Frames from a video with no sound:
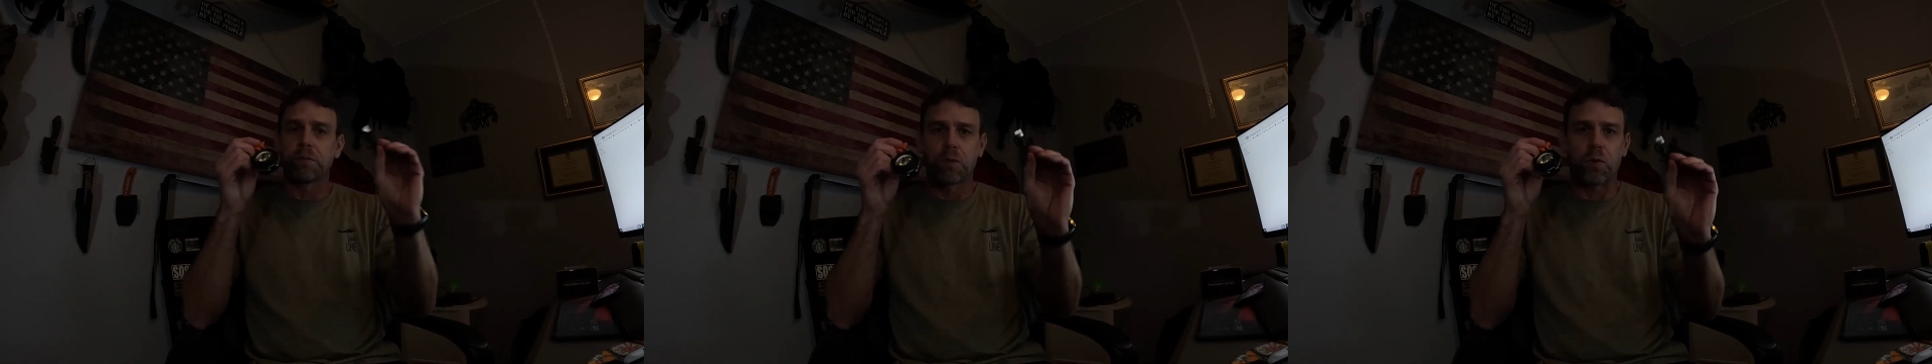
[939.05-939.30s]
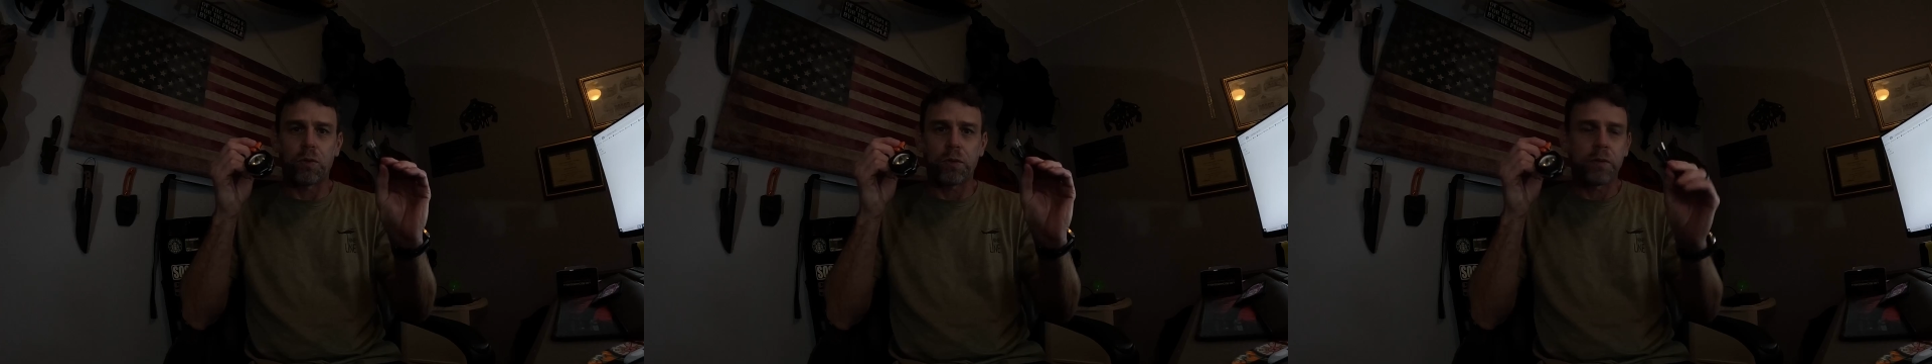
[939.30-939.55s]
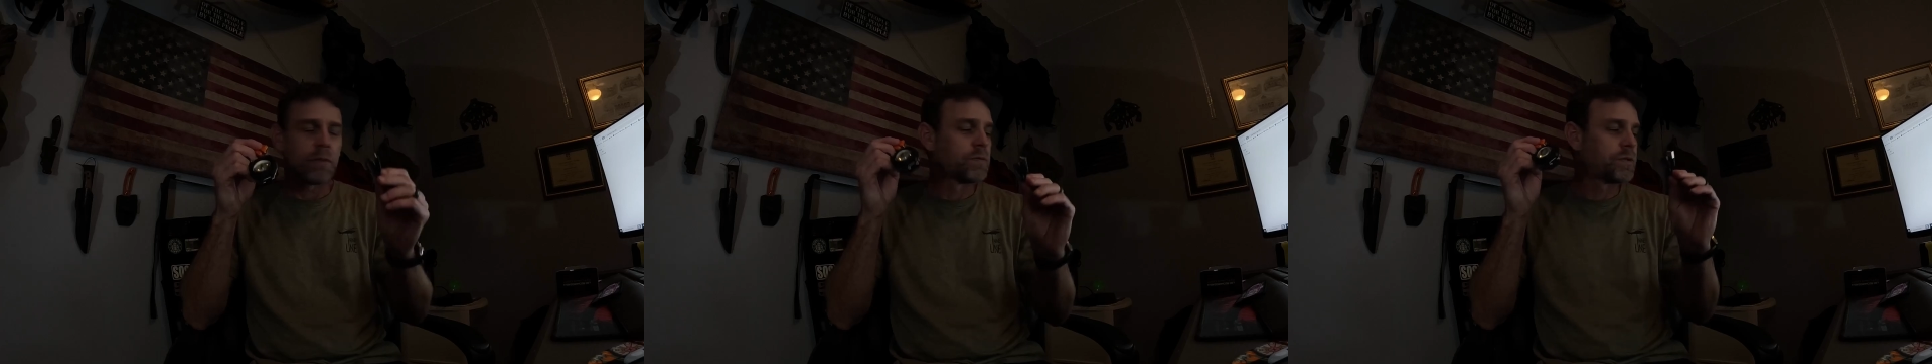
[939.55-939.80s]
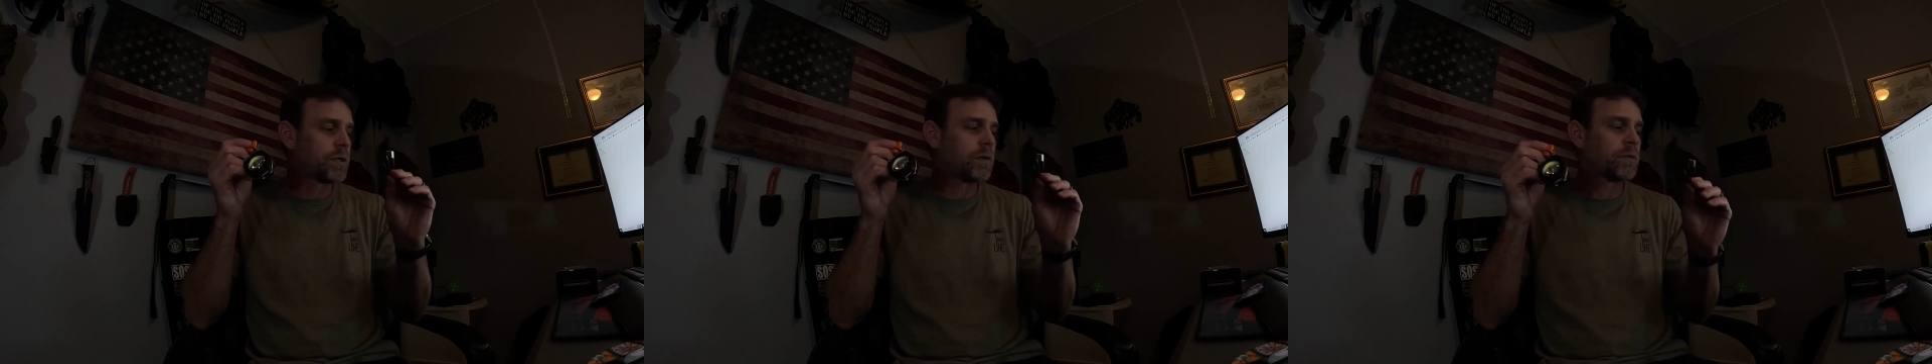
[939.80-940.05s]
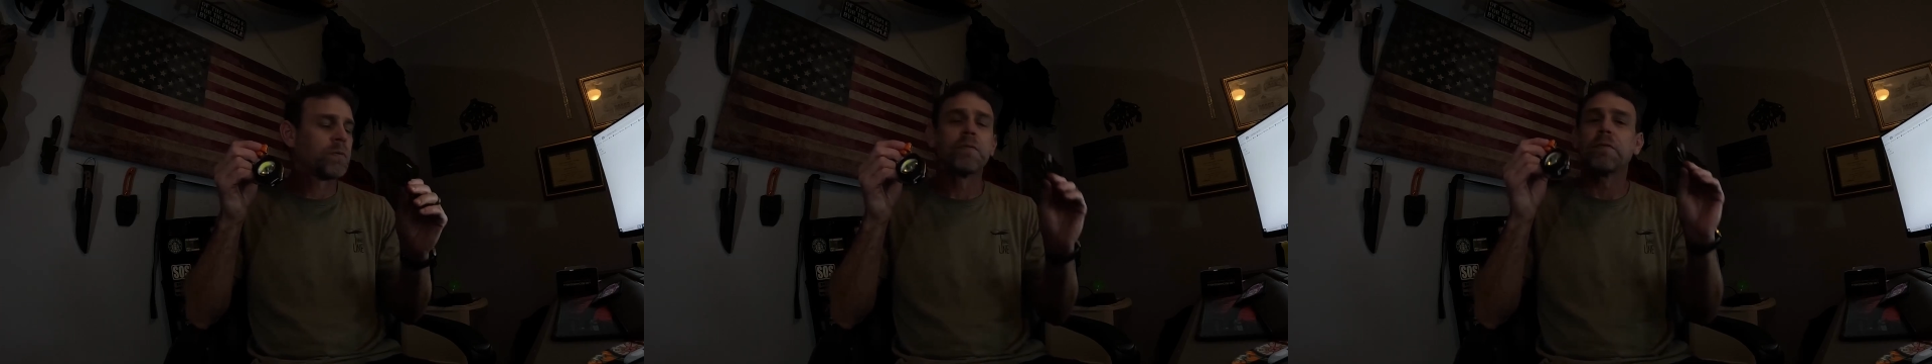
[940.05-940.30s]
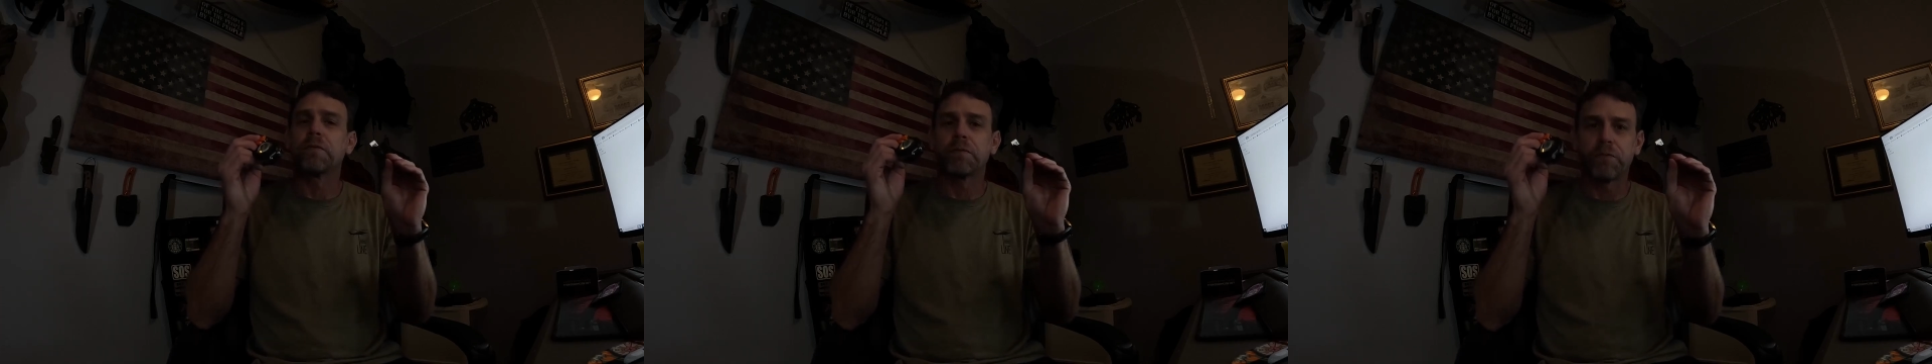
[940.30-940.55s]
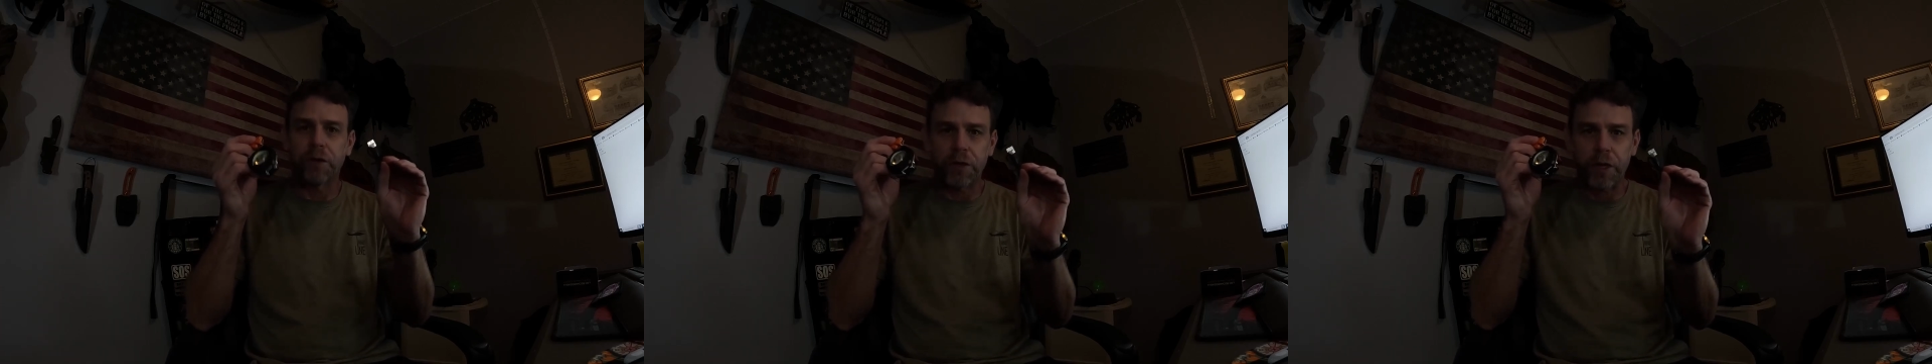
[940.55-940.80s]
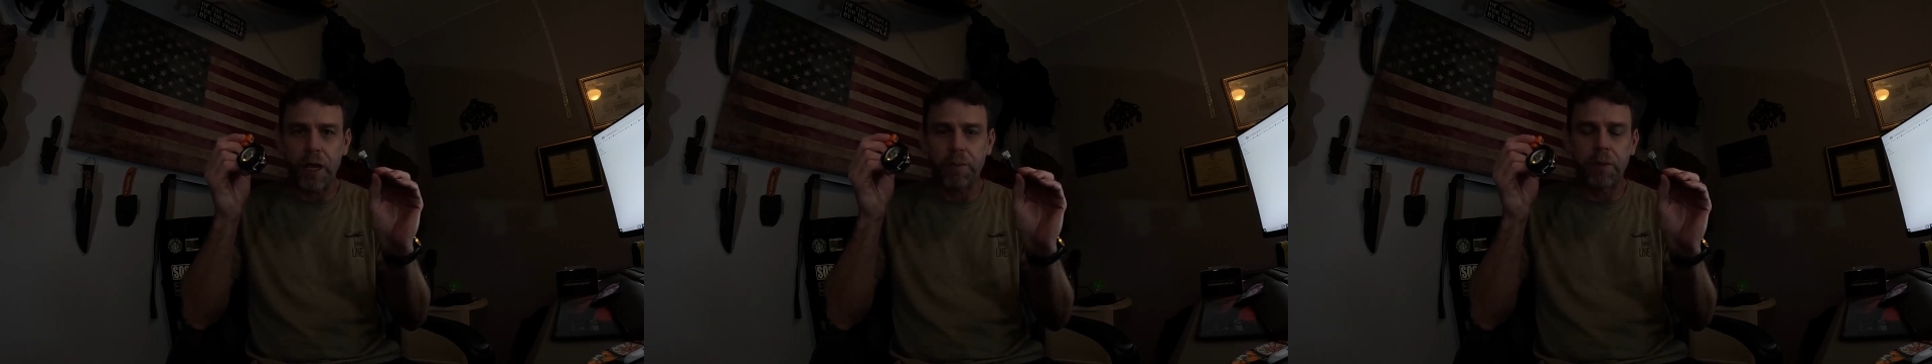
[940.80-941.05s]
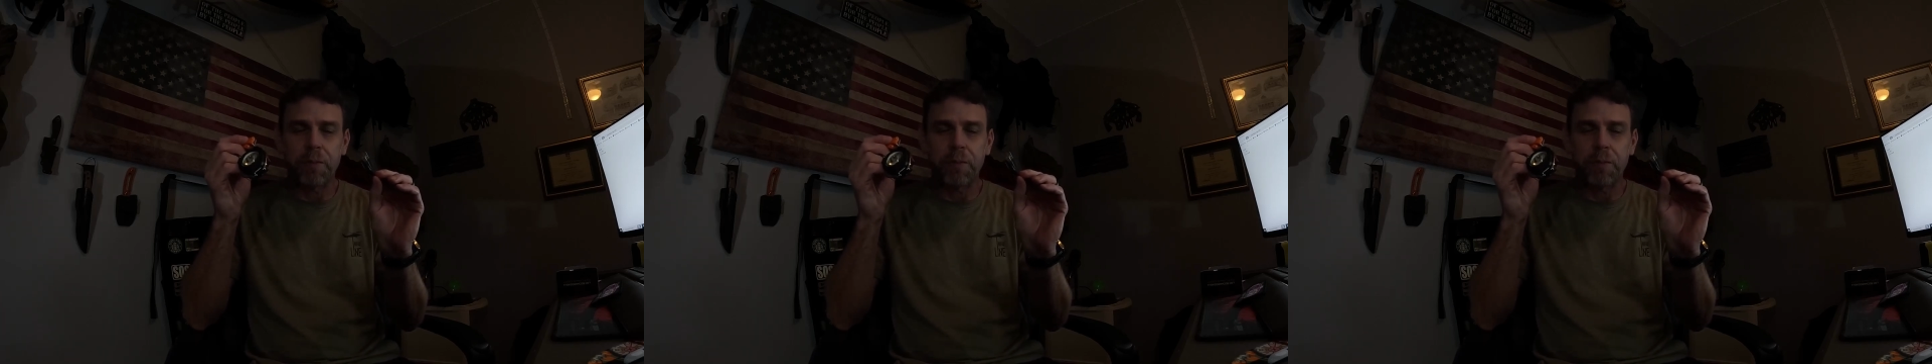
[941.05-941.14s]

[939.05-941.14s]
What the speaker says: cord, so very happy